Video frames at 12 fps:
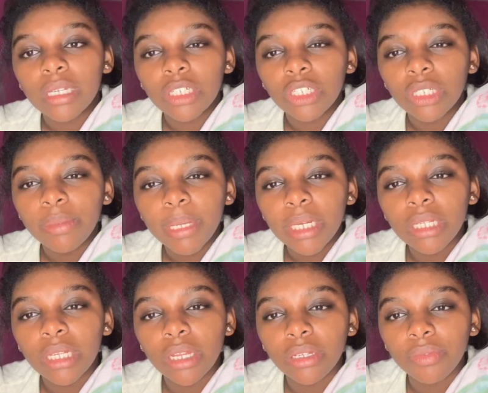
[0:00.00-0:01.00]
Should I make
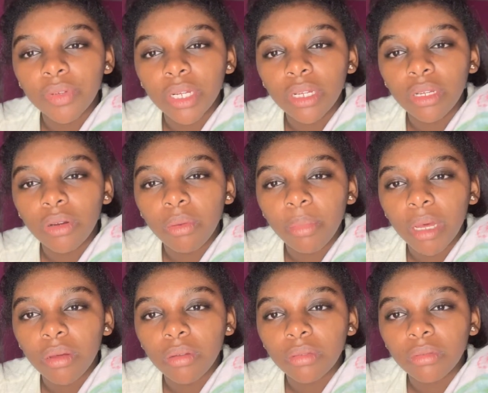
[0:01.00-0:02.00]
another video
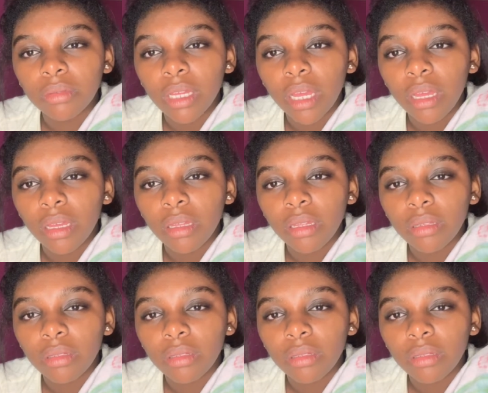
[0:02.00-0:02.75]
about like